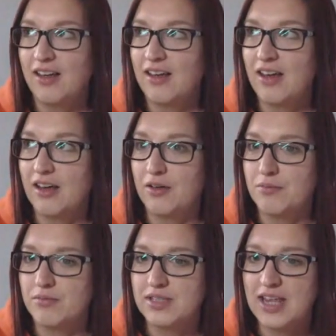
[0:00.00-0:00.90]

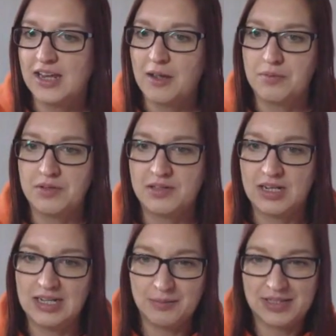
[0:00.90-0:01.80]
Um, setting up as
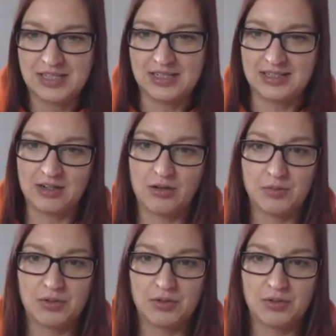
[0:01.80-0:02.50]
limited is a lot more